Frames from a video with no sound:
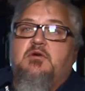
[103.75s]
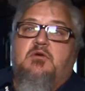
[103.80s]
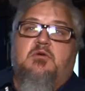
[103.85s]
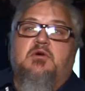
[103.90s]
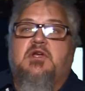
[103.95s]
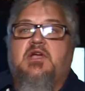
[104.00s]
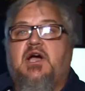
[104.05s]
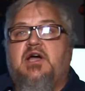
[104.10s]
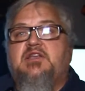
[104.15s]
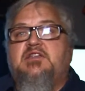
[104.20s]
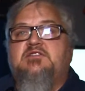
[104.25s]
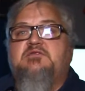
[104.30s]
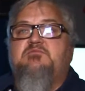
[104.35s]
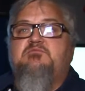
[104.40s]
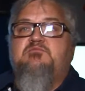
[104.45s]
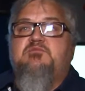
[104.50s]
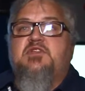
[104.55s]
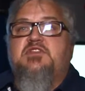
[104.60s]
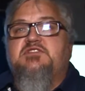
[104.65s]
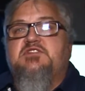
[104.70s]

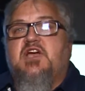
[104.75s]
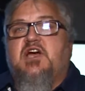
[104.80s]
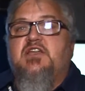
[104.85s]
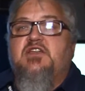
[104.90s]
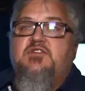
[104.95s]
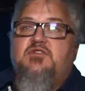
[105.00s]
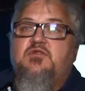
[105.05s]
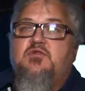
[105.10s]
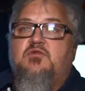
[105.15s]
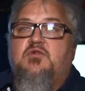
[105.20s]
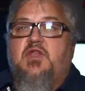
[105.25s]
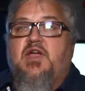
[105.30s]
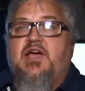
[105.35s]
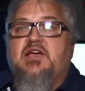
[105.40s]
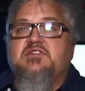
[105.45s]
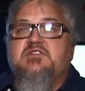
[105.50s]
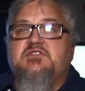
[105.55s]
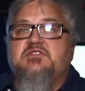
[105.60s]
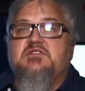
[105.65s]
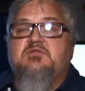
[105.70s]
it's kind of two
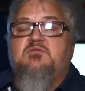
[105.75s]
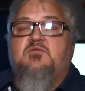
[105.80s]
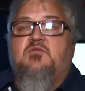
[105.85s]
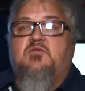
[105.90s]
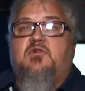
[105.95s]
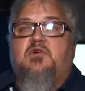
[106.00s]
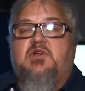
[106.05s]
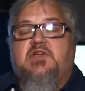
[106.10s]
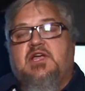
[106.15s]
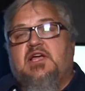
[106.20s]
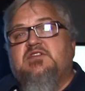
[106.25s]
classes in one.